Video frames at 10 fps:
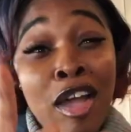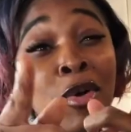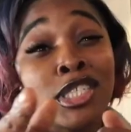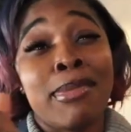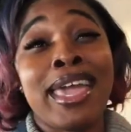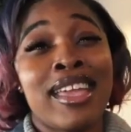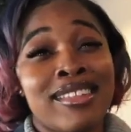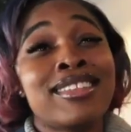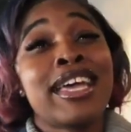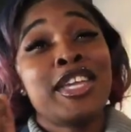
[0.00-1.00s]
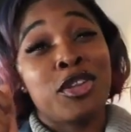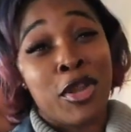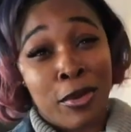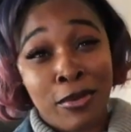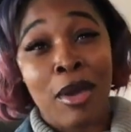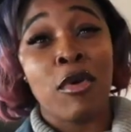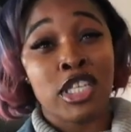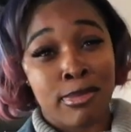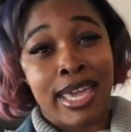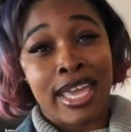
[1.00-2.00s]
I wash my hands. That's how you know I
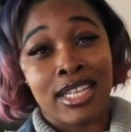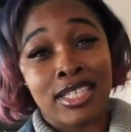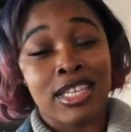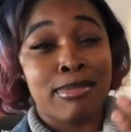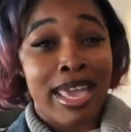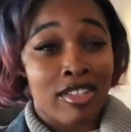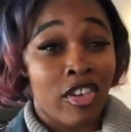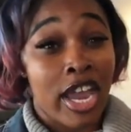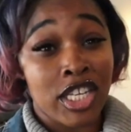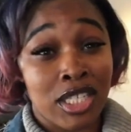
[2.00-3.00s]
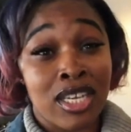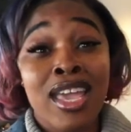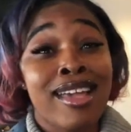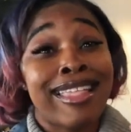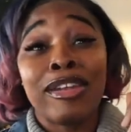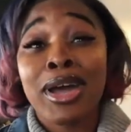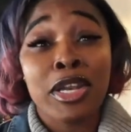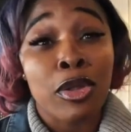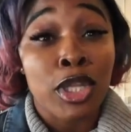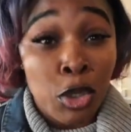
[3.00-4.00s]
wash my hands, because my hands are ashy. They don't
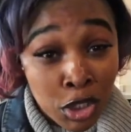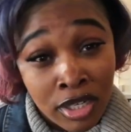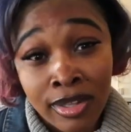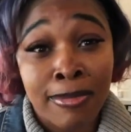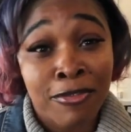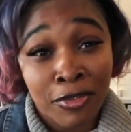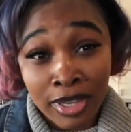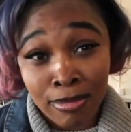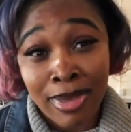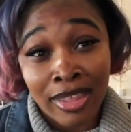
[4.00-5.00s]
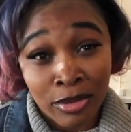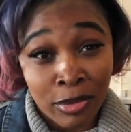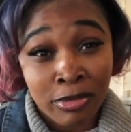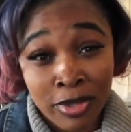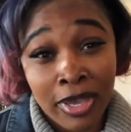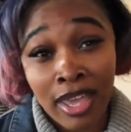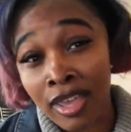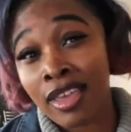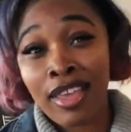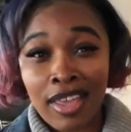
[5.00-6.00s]
got no lotion in the freaking bathrooms, okay?